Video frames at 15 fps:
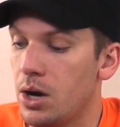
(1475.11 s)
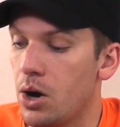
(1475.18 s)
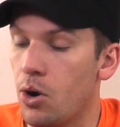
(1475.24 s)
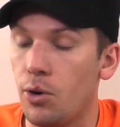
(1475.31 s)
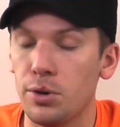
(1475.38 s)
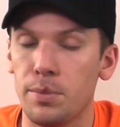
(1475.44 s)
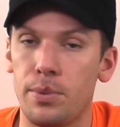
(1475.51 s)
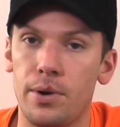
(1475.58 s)

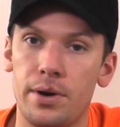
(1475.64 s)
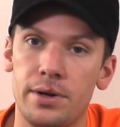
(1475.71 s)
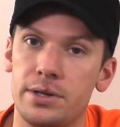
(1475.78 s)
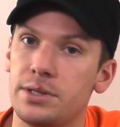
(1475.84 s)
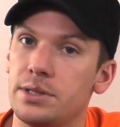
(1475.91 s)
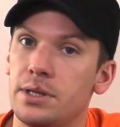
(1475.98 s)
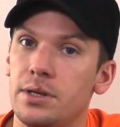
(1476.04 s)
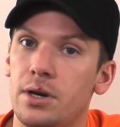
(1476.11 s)
All the
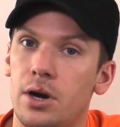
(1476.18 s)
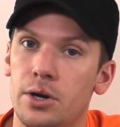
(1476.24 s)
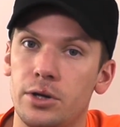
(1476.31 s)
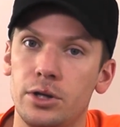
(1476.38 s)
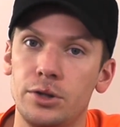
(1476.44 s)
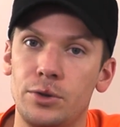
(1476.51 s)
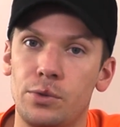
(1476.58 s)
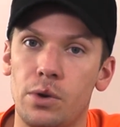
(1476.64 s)
products are
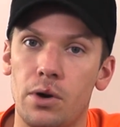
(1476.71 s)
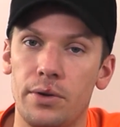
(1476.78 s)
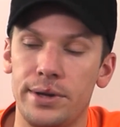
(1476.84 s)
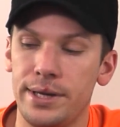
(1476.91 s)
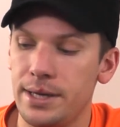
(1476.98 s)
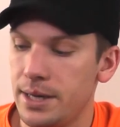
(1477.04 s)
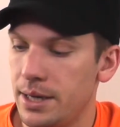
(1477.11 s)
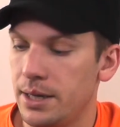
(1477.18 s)
good
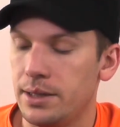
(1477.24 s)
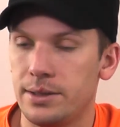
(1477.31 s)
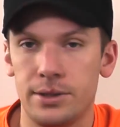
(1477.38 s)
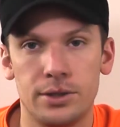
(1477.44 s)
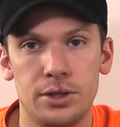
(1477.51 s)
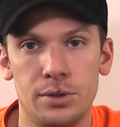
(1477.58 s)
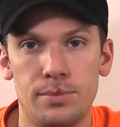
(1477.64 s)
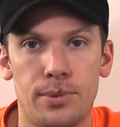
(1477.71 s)
quality. They're
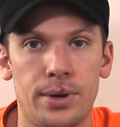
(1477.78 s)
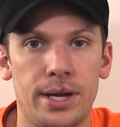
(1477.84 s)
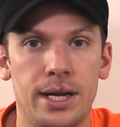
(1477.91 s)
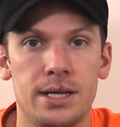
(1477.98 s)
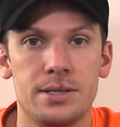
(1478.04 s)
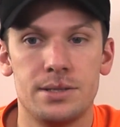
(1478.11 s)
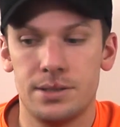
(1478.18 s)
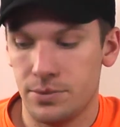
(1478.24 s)
good
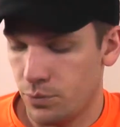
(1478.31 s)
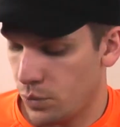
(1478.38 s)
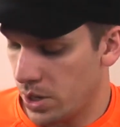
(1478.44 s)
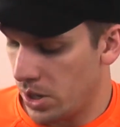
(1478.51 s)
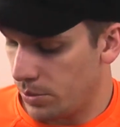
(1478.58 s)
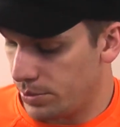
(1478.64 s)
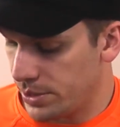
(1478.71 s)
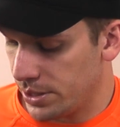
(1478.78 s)
brands,
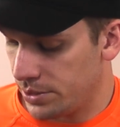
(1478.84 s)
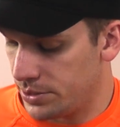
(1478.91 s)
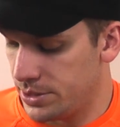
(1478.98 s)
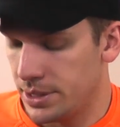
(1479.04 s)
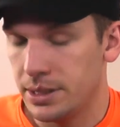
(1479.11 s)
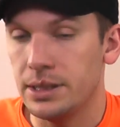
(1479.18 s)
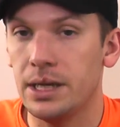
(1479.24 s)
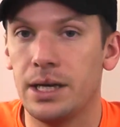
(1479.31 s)
well
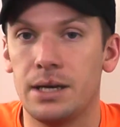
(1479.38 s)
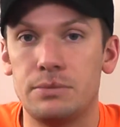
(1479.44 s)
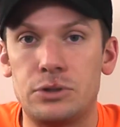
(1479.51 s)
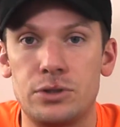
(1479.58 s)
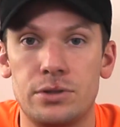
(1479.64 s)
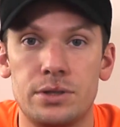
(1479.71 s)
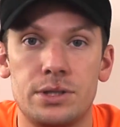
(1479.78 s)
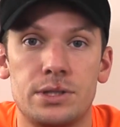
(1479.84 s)
built, and I'm
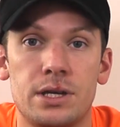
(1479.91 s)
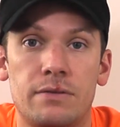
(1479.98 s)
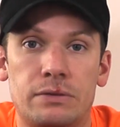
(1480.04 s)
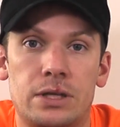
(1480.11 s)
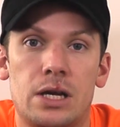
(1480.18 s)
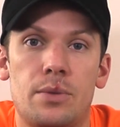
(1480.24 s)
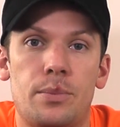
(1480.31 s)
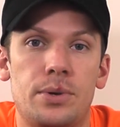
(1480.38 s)
sure it's stuff
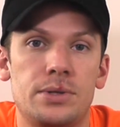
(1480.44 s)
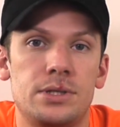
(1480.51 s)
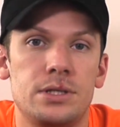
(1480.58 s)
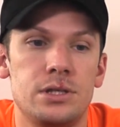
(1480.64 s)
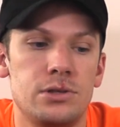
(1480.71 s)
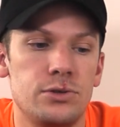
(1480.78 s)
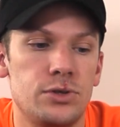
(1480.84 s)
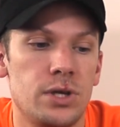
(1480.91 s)
that I'll put to
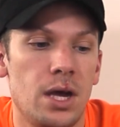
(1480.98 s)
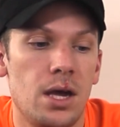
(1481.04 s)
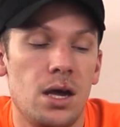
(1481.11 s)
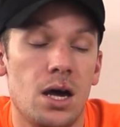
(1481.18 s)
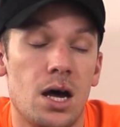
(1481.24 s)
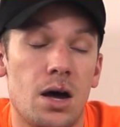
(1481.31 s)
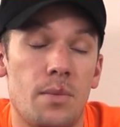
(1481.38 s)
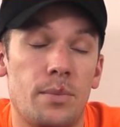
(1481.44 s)
use,
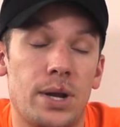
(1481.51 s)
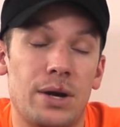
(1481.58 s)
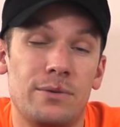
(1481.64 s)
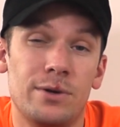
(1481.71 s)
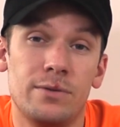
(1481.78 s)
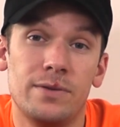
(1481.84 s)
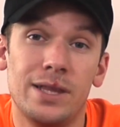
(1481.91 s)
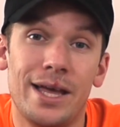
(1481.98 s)
but I
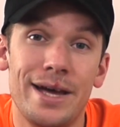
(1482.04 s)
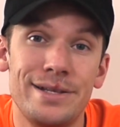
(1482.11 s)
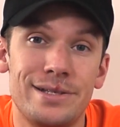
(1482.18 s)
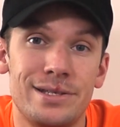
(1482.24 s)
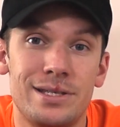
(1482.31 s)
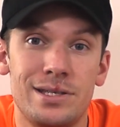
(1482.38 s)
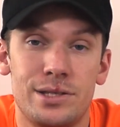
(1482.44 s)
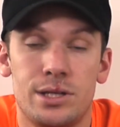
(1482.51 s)
would have liked to
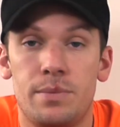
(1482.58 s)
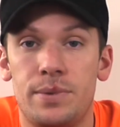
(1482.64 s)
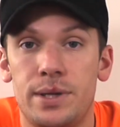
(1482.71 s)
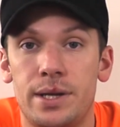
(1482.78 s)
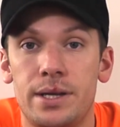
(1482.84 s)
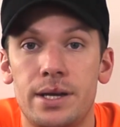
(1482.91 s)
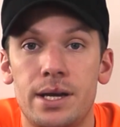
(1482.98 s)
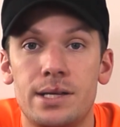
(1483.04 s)
see
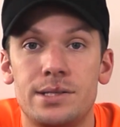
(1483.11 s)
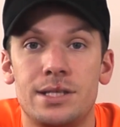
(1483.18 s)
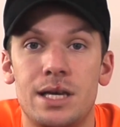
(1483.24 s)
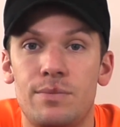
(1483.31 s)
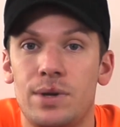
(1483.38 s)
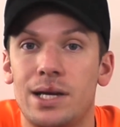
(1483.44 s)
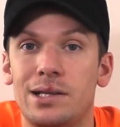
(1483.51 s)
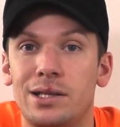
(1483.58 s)
something to
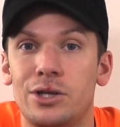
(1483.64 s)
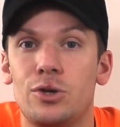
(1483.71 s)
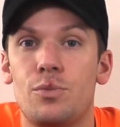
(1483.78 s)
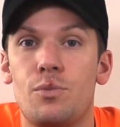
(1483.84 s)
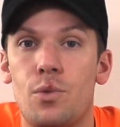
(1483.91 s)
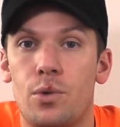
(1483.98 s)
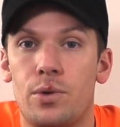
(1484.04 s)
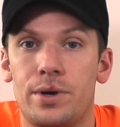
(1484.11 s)
get me a little
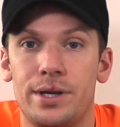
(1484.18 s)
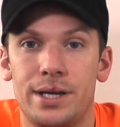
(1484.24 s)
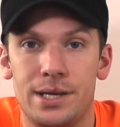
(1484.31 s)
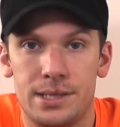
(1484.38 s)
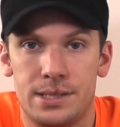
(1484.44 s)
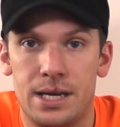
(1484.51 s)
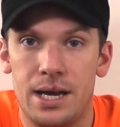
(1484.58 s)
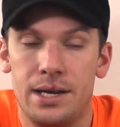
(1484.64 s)
more
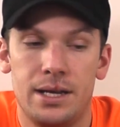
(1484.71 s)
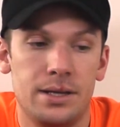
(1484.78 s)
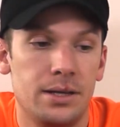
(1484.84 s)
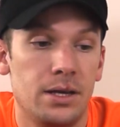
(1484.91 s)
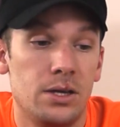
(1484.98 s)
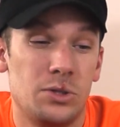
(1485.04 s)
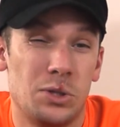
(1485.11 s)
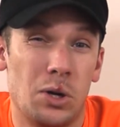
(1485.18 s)
excited.
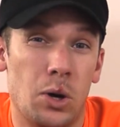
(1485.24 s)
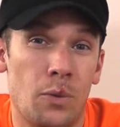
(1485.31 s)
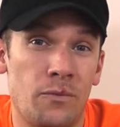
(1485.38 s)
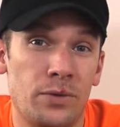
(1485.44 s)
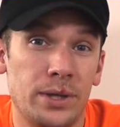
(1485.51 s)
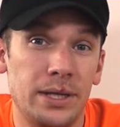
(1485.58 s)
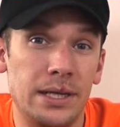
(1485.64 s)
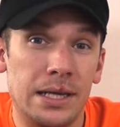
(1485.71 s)
So
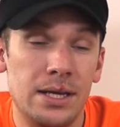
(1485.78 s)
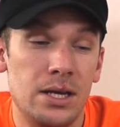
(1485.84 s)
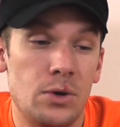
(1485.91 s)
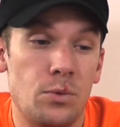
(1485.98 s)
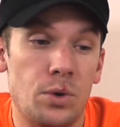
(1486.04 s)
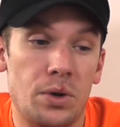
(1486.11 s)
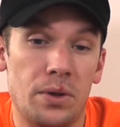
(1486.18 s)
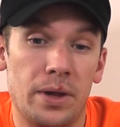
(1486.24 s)
hopefully
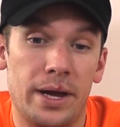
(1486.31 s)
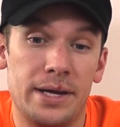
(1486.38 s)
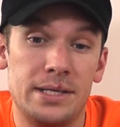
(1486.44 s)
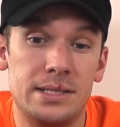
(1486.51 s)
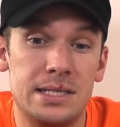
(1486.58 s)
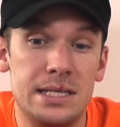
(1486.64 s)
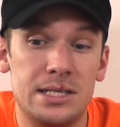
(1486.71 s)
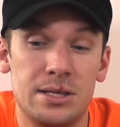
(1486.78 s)
we'll
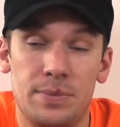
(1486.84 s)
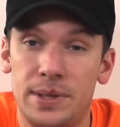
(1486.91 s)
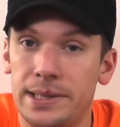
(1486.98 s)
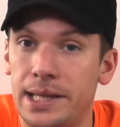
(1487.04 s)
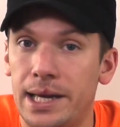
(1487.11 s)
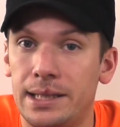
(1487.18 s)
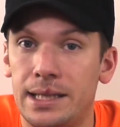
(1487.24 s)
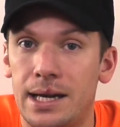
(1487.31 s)
see something
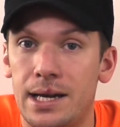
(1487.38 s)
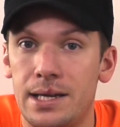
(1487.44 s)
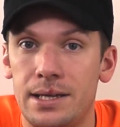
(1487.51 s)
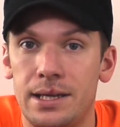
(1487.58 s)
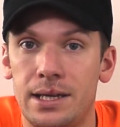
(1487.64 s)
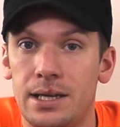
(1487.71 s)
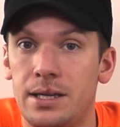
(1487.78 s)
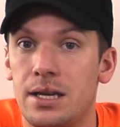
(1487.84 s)
like that
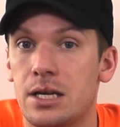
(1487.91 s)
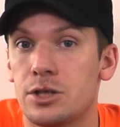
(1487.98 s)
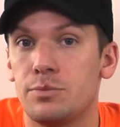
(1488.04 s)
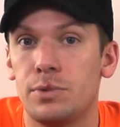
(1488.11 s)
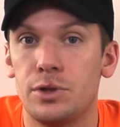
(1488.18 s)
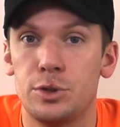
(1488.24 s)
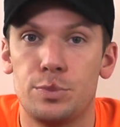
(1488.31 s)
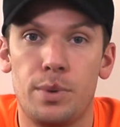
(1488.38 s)
in next
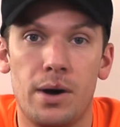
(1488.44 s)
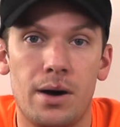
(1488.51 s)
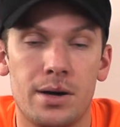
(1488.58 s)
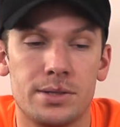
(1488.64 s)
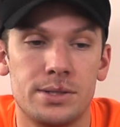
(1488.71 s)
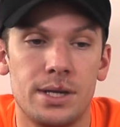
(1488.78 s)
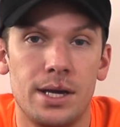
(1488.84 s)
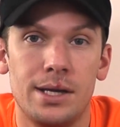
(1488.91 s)
month's
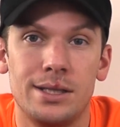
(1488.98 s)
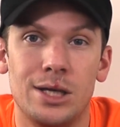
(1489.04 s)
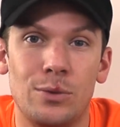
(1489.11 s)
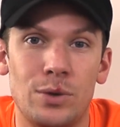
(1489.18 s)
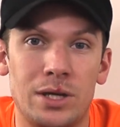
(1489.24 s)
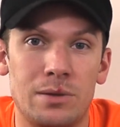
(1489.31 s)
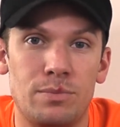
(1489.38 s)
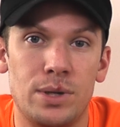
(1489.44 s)
box that
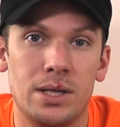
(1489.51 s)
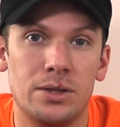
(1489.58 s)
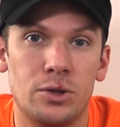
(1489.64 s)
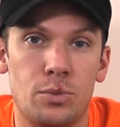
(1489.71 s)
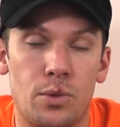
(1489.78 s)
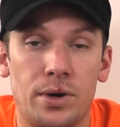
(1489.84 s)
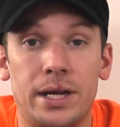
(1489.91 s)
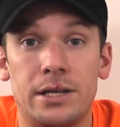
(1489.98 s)
we can be a
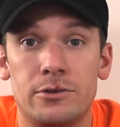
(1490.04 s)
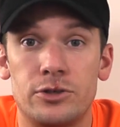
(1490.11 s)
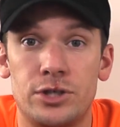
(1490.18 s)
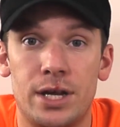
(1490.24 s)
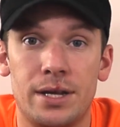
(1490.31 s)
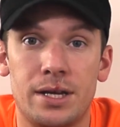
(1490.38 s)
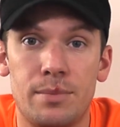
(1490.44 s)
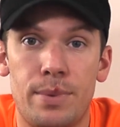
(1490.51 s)
little more
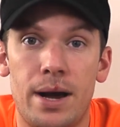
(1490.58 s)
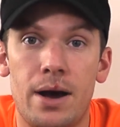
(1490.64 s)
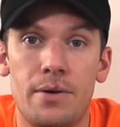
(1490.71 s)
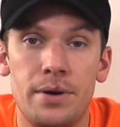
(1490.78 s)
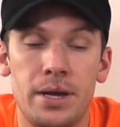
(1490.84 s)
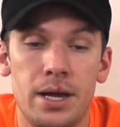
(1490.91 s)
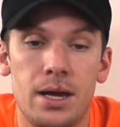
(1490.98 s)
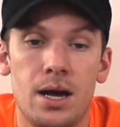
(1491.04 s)
energetic
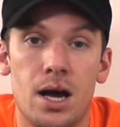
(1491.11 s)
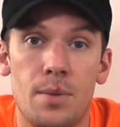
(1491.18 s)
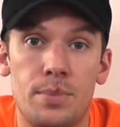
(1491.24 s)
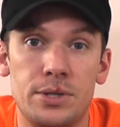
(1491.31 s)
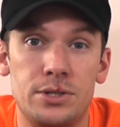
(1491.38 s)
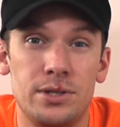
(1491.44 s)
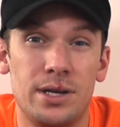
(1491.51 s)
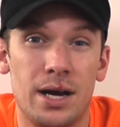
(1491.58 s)
about,
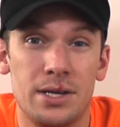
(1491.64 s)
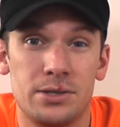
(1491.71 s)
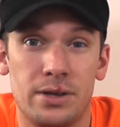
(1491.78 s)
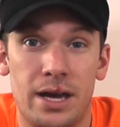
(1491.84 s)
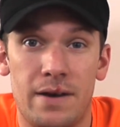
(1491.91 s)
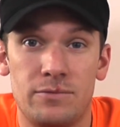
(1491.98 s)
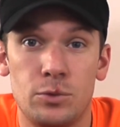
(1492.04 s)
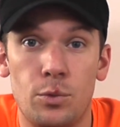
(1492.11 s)
but you guys will
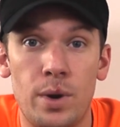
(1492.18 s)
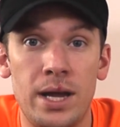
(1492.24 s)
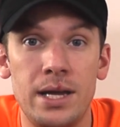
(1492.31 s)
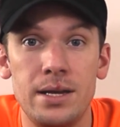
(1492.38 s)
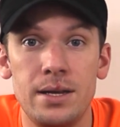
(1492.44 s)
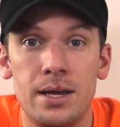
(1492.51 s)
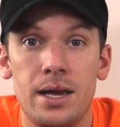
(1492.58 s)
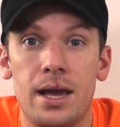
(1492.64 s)
have to
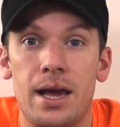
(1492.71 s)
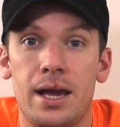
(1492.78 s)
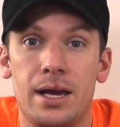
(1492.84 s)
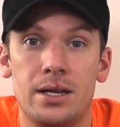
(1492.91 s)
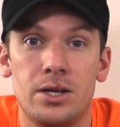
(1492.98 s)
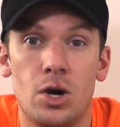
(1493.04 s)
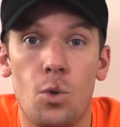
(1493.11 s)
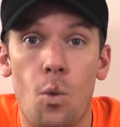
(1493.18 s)
wait
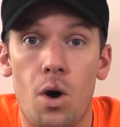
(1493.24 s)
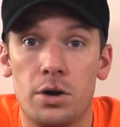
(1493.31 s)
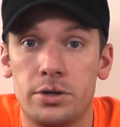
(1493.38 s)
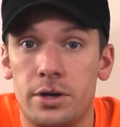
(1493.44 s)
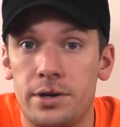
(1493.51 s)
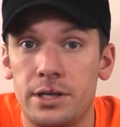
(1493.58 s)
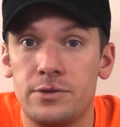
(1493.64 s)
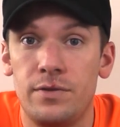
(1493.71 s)
and watch
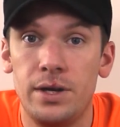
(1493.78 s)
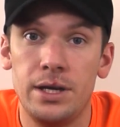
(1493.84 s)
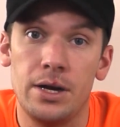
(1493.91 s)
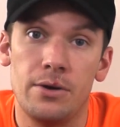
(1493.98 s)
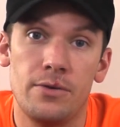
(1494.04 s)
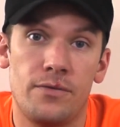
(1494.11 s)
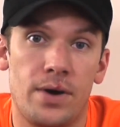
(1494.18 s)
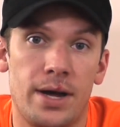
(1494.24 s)
our next
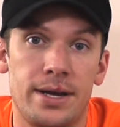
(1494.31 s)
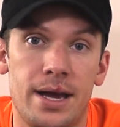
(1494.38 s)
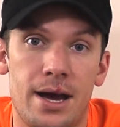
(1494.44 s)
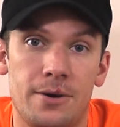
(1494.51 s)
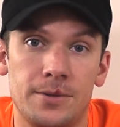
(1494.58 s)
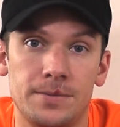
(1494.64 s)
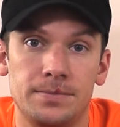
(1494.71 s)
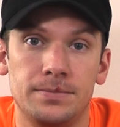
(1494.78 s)
video to find
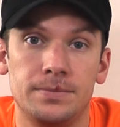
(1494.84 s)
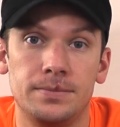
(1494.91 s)
out.